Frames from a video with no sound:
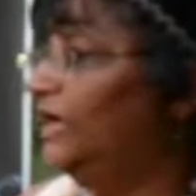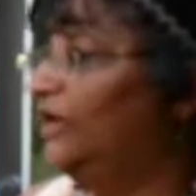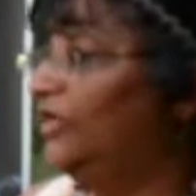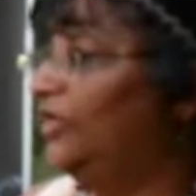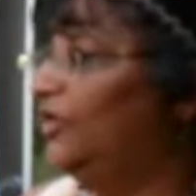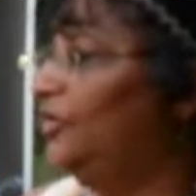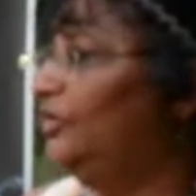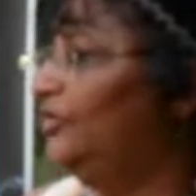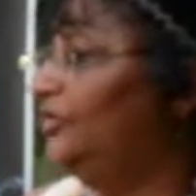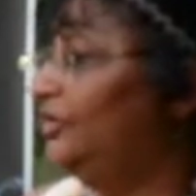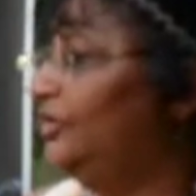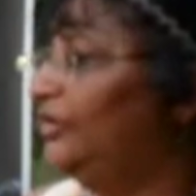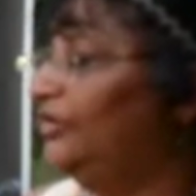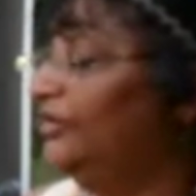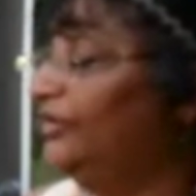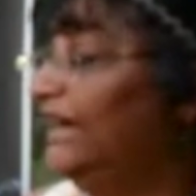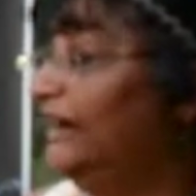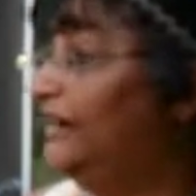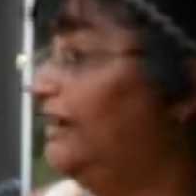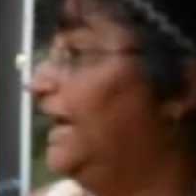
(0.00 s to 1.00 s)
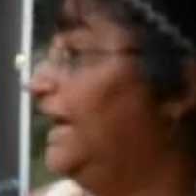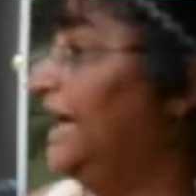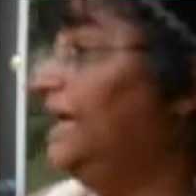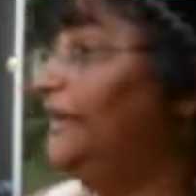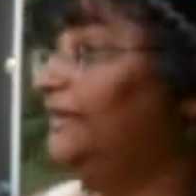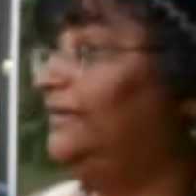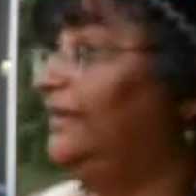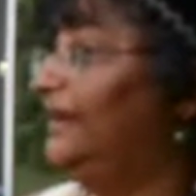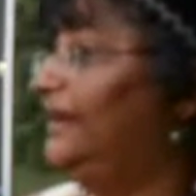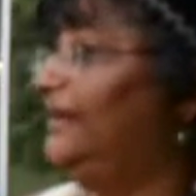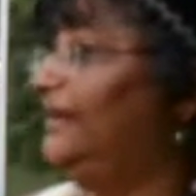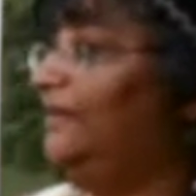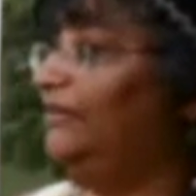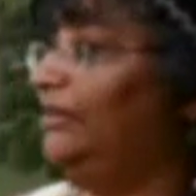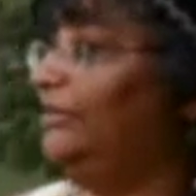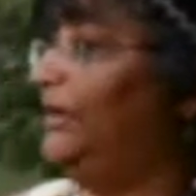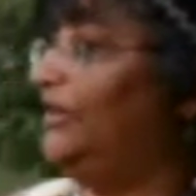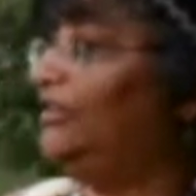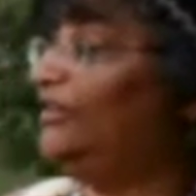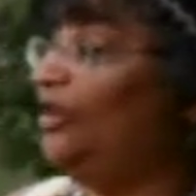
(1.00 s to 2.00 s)
all those are Narragansett,
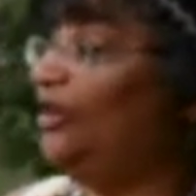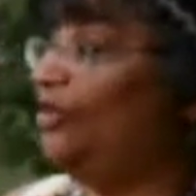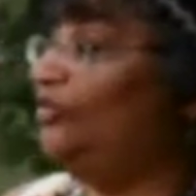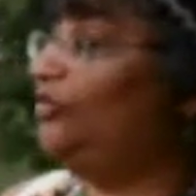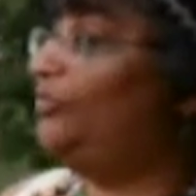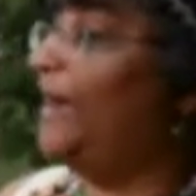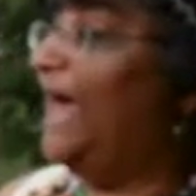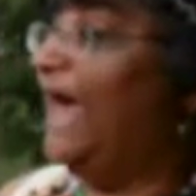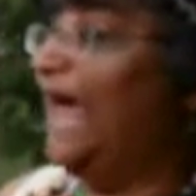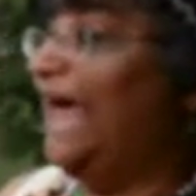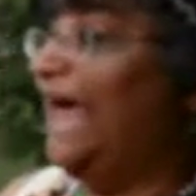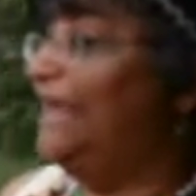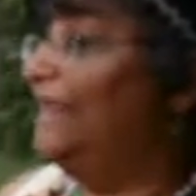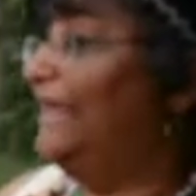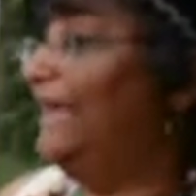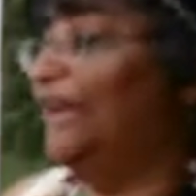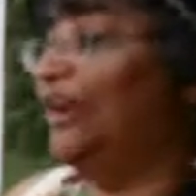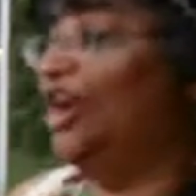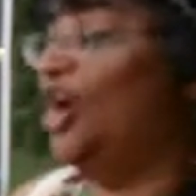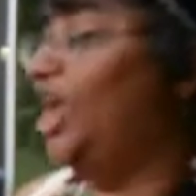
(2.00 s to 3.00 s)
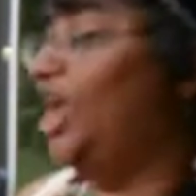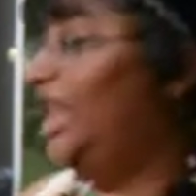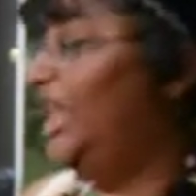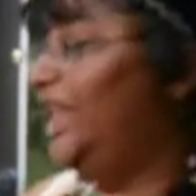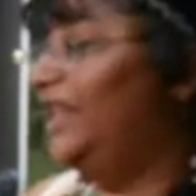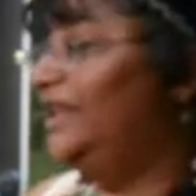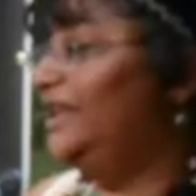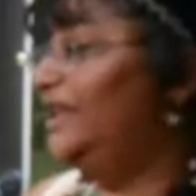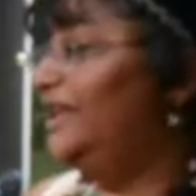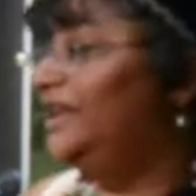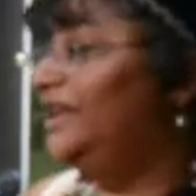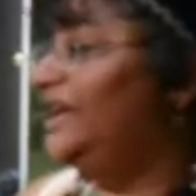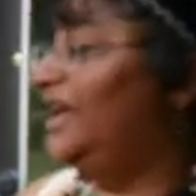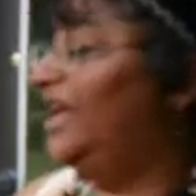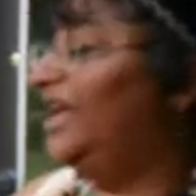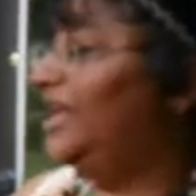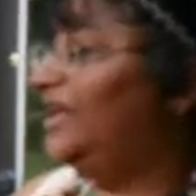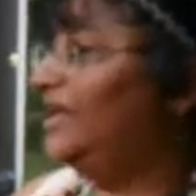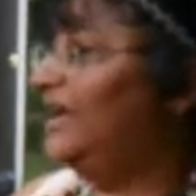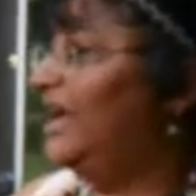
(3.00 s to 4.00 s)
everybody's close by, they can all
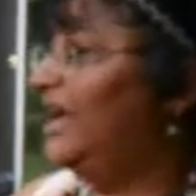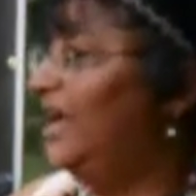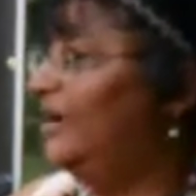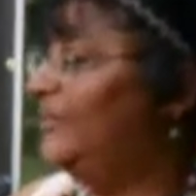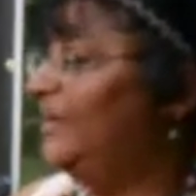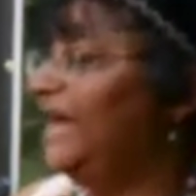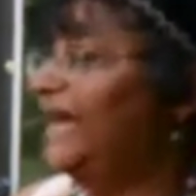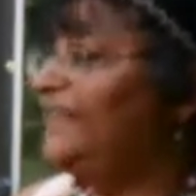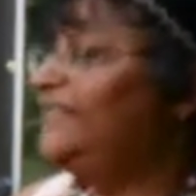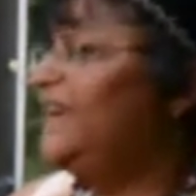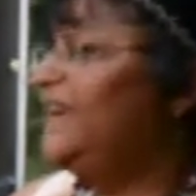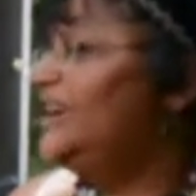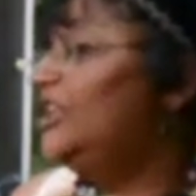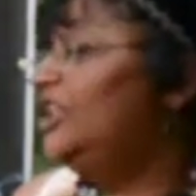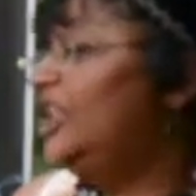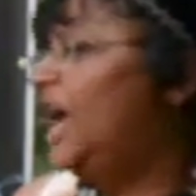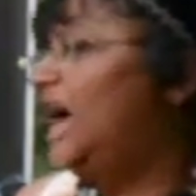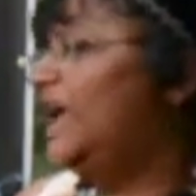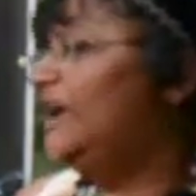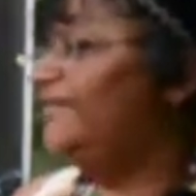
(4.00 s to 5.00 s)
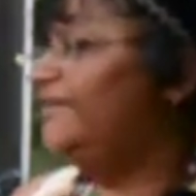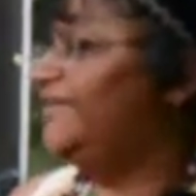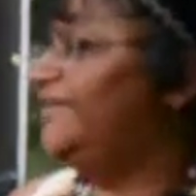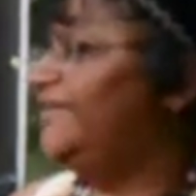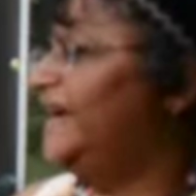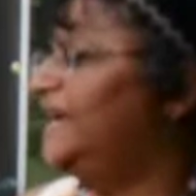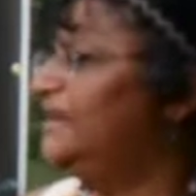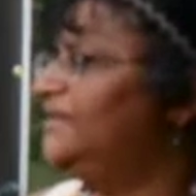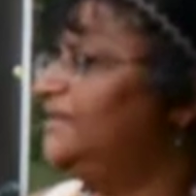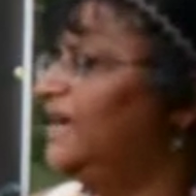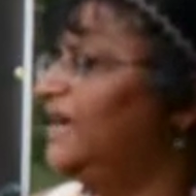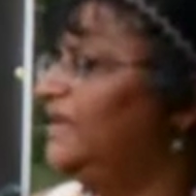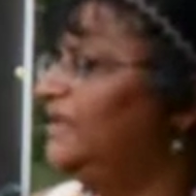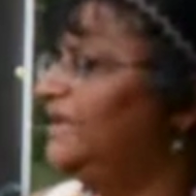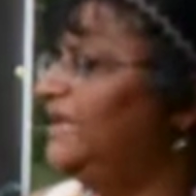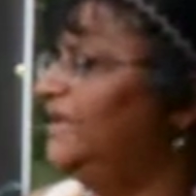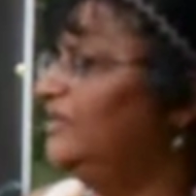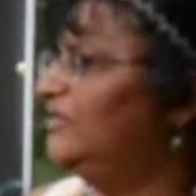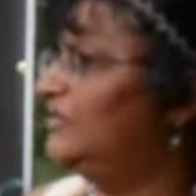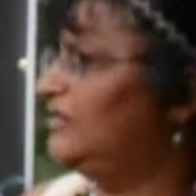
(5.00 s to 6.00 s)
come. And I think a lot of events on
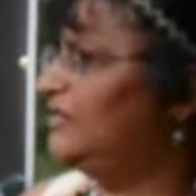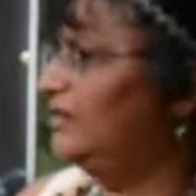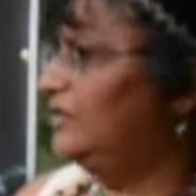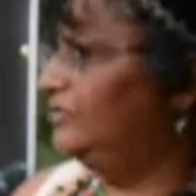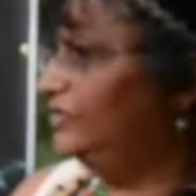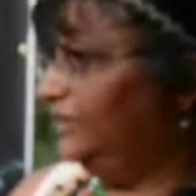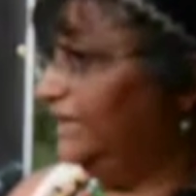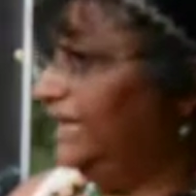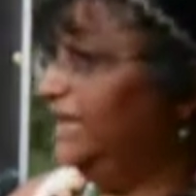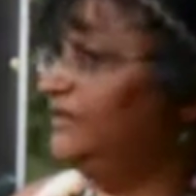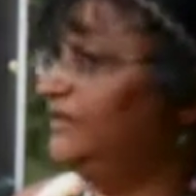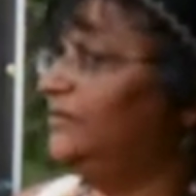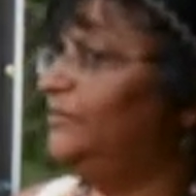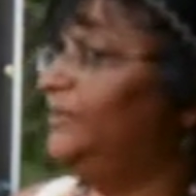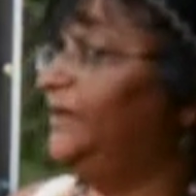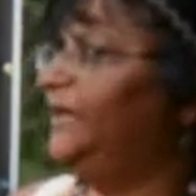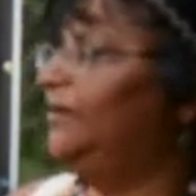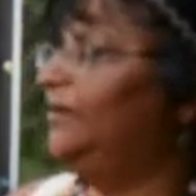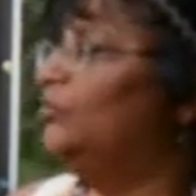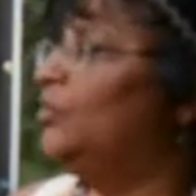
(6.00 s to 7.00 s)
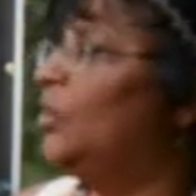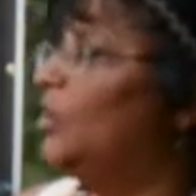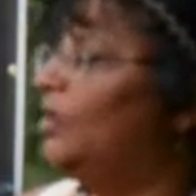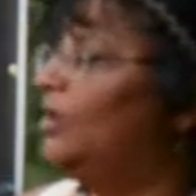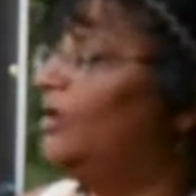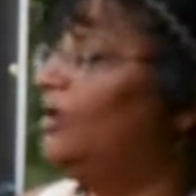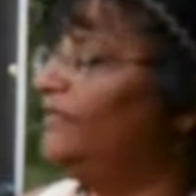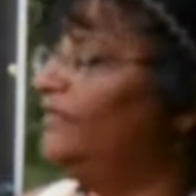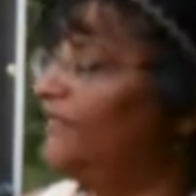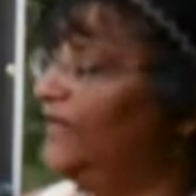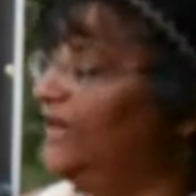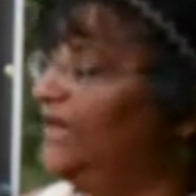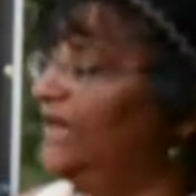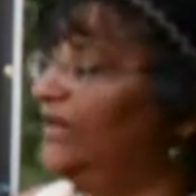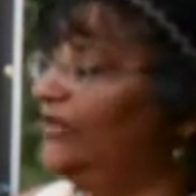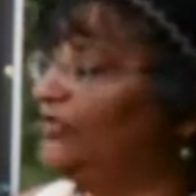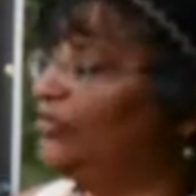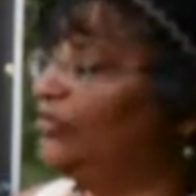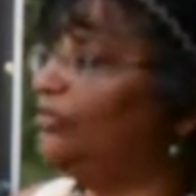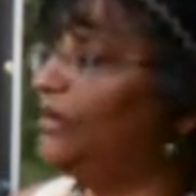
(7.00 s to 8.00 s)
the East Coast tend to be more of the
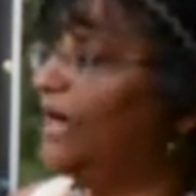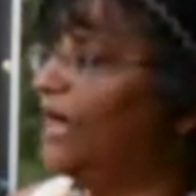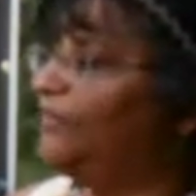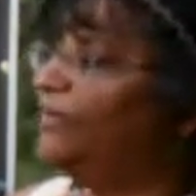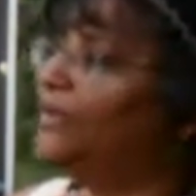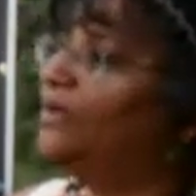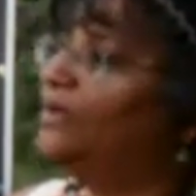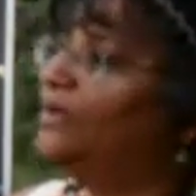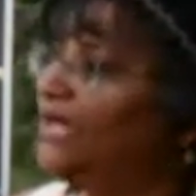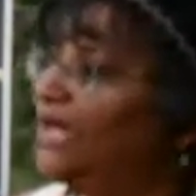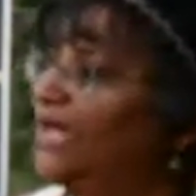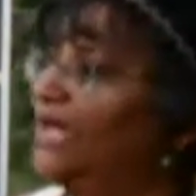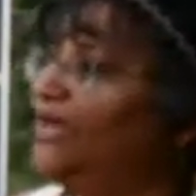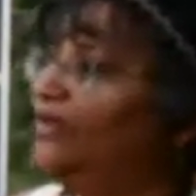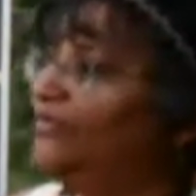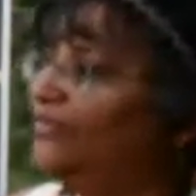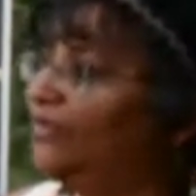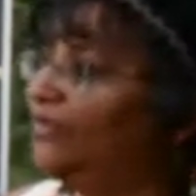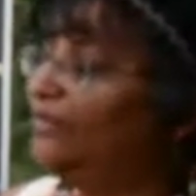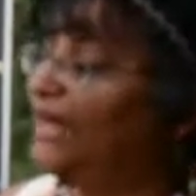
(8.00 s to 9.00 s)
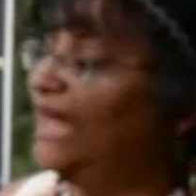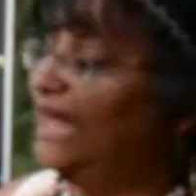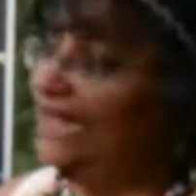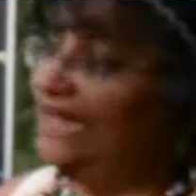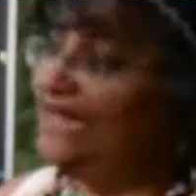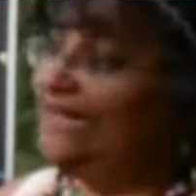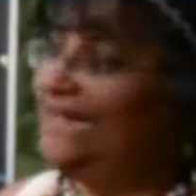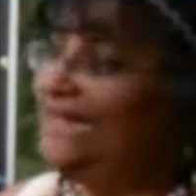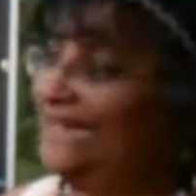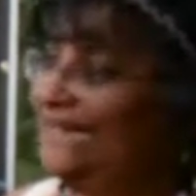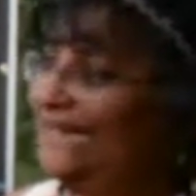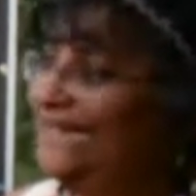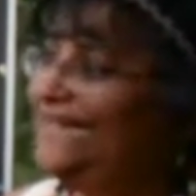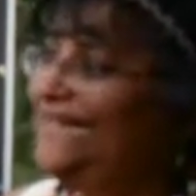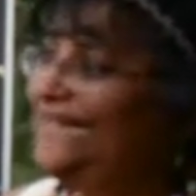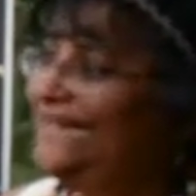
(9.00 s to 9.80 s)
intertribal variety.